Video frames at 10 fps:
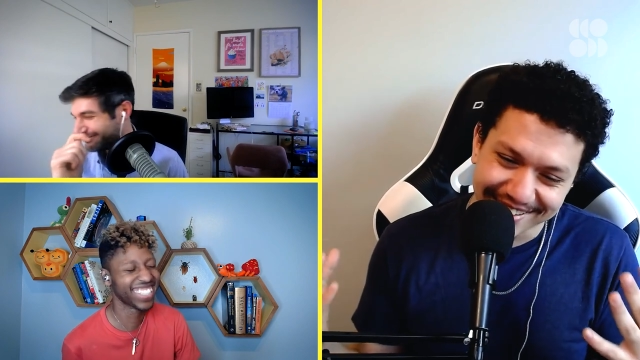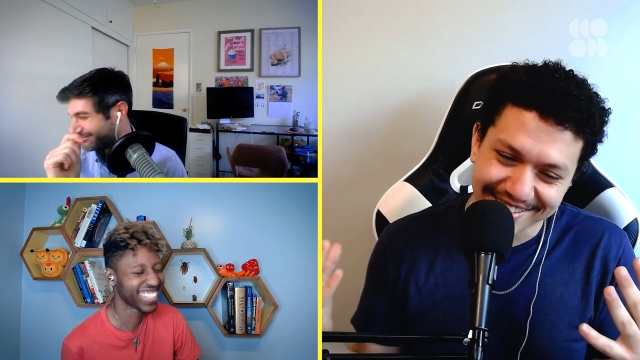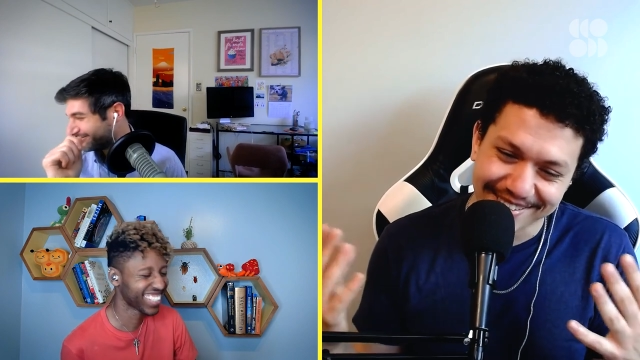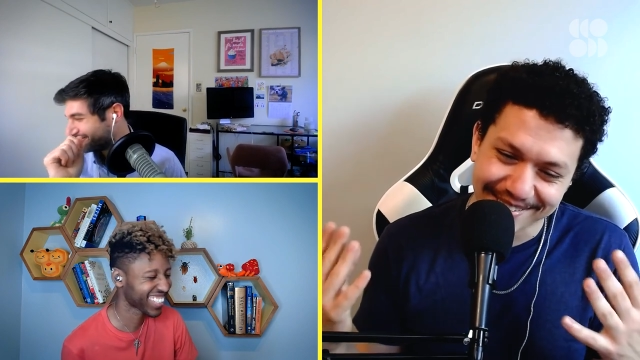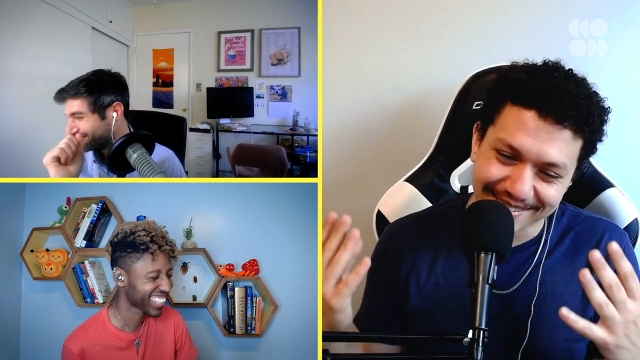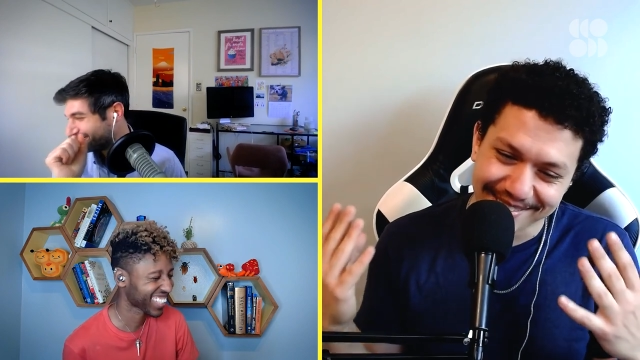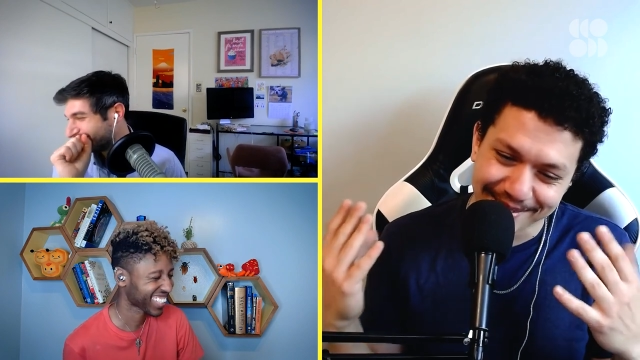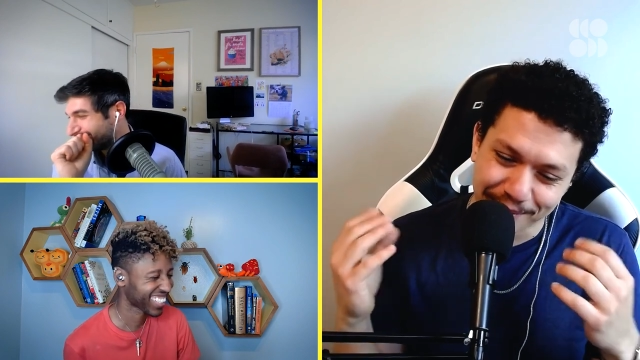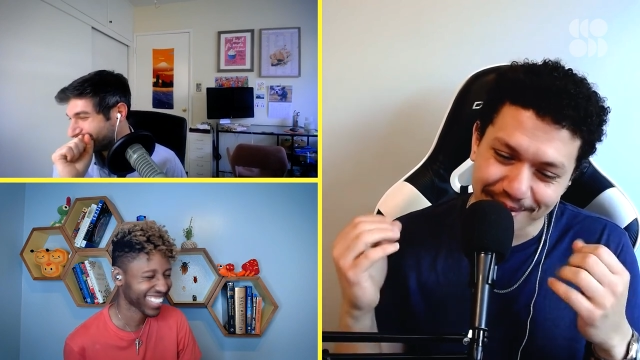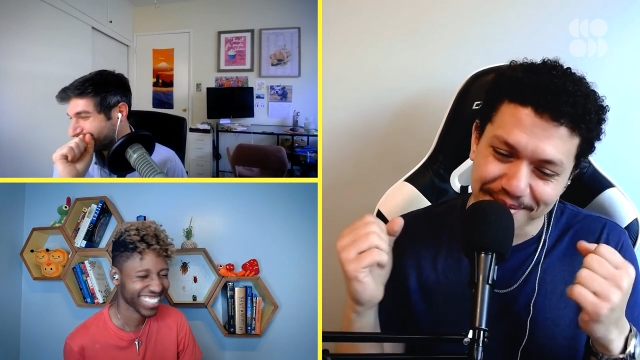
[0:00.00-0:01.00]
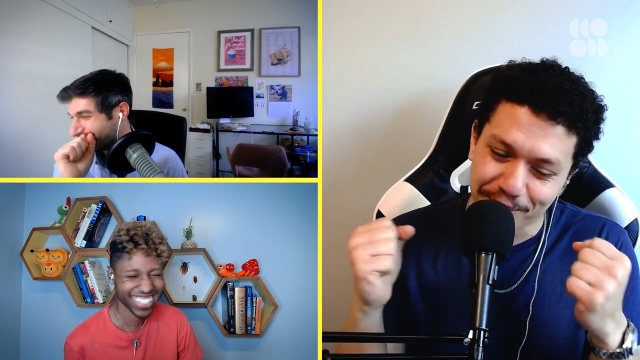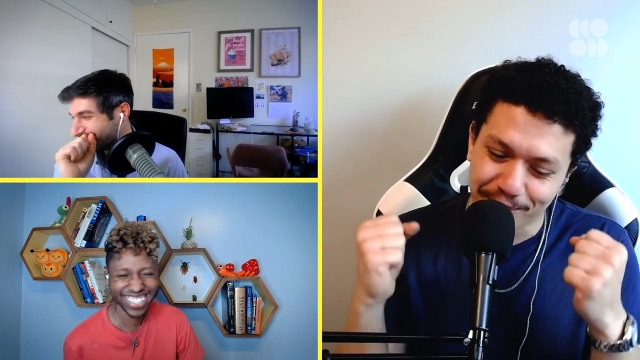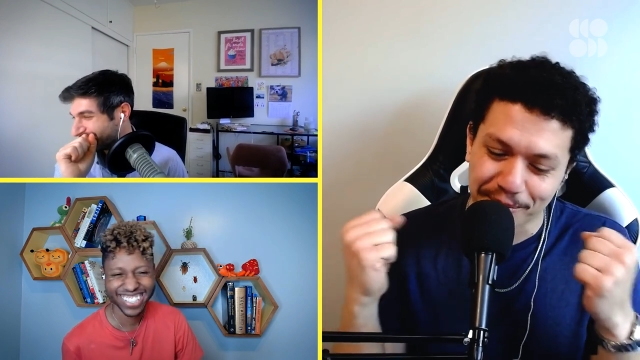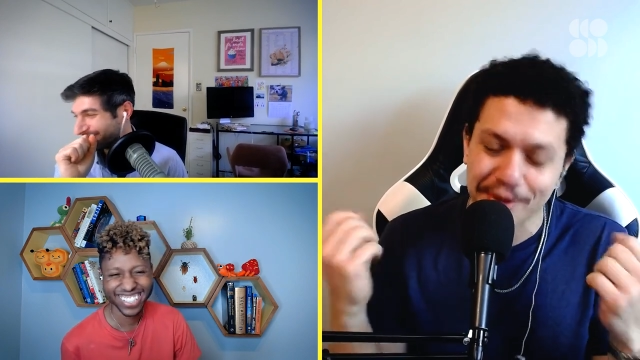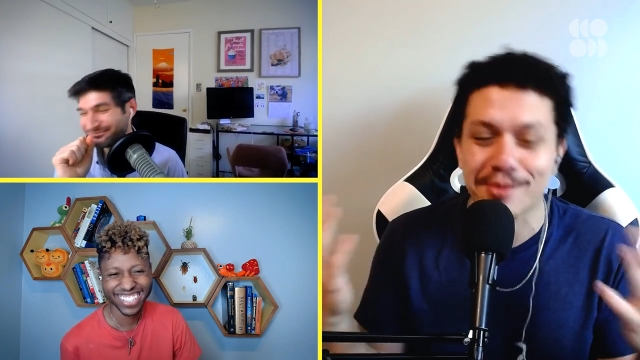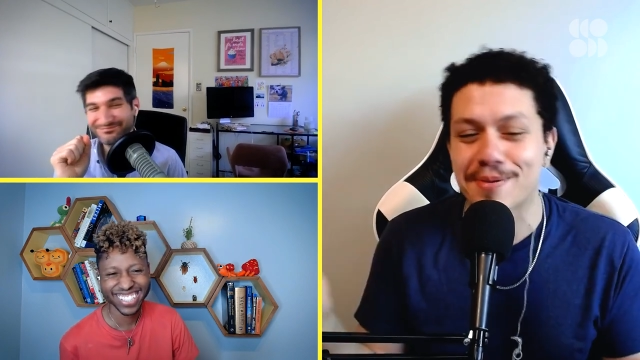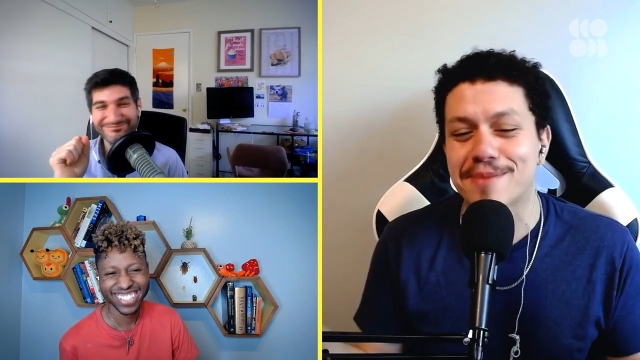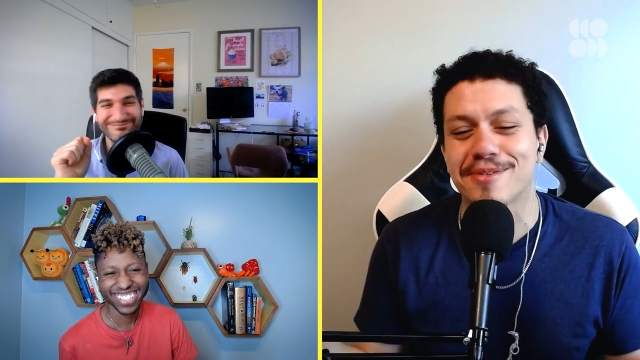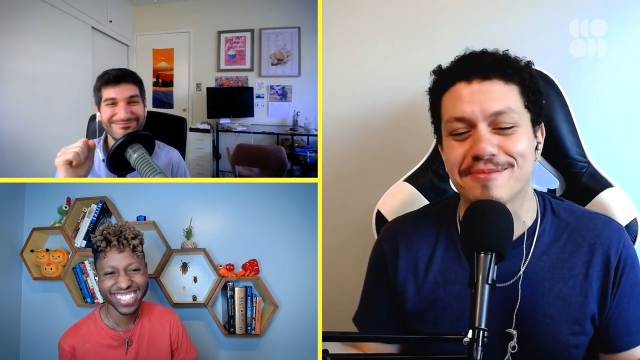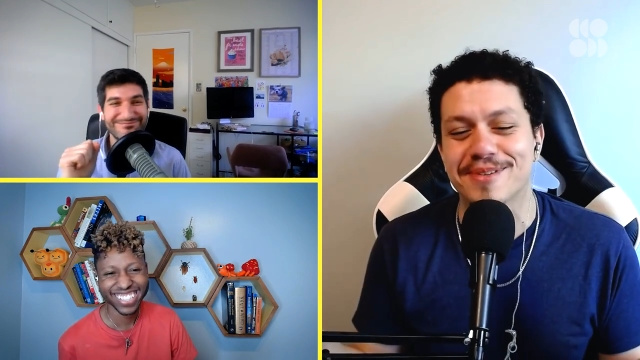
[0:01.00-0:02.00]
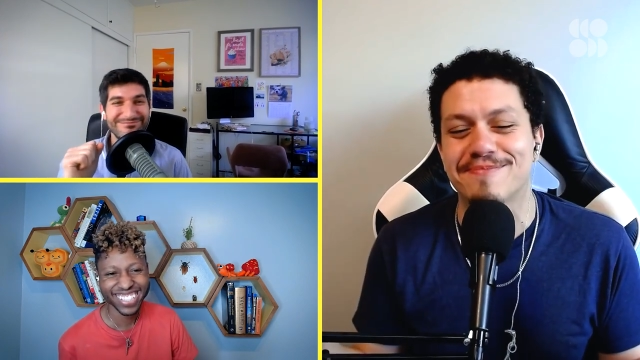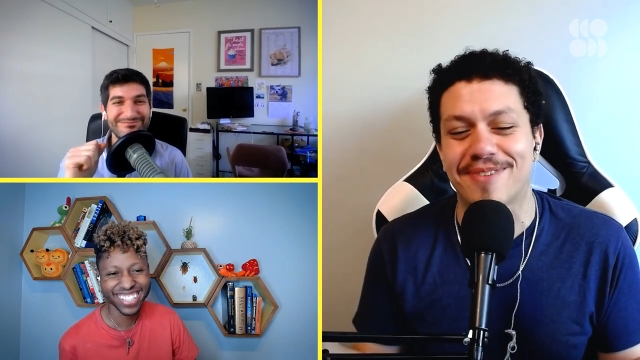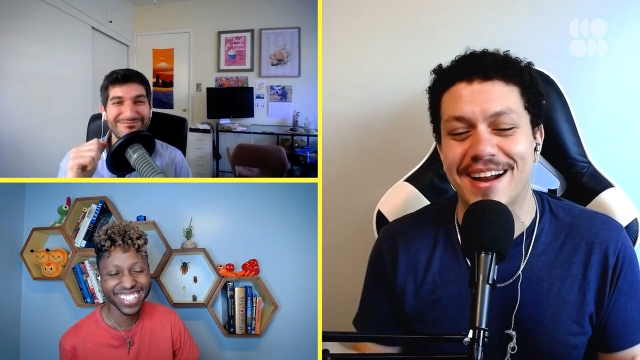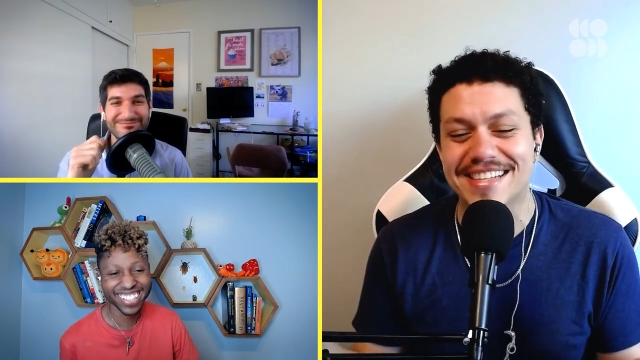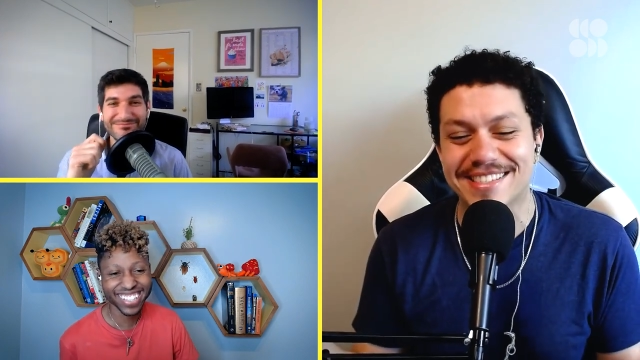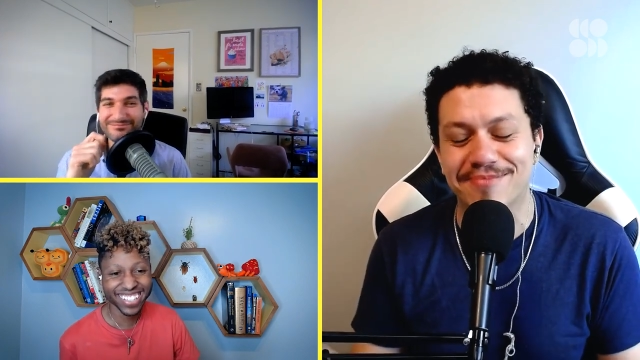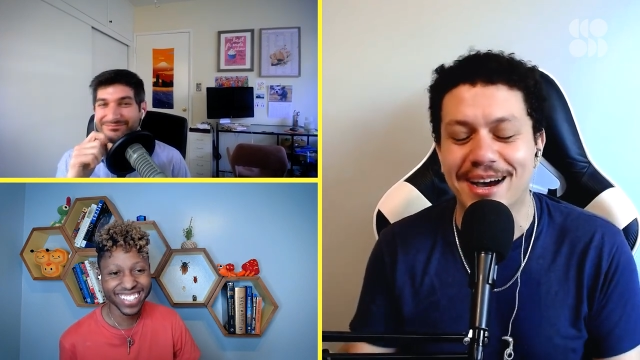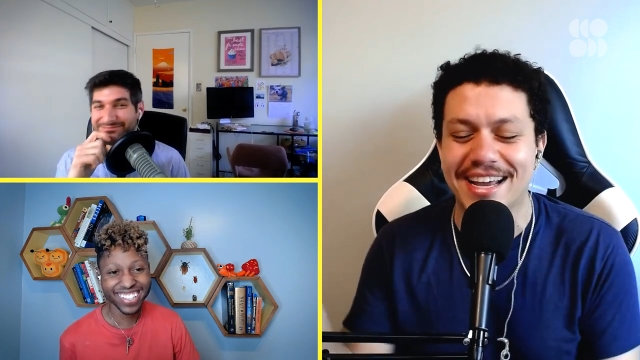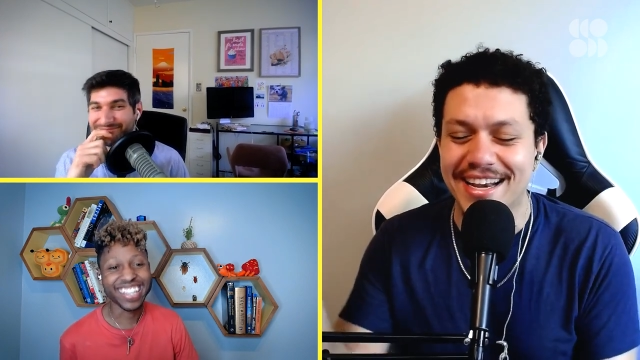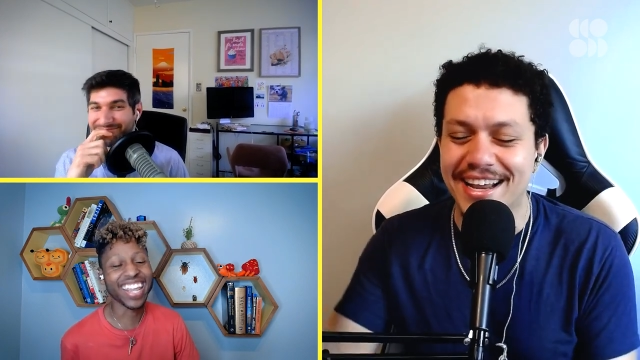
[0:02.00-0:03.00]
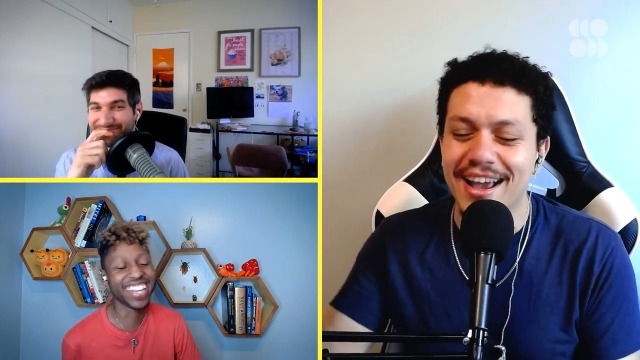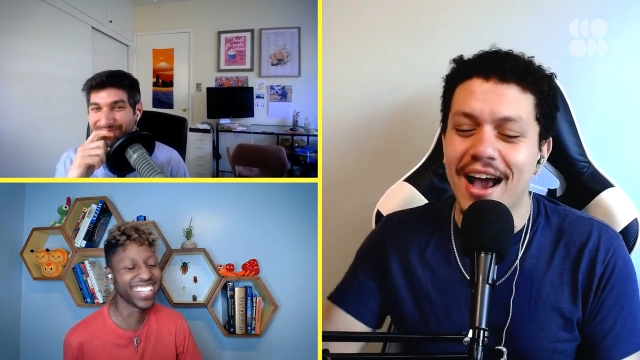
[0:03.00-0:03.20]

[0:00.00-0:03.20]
Speaker 1: uh, we the people have been oppressed. But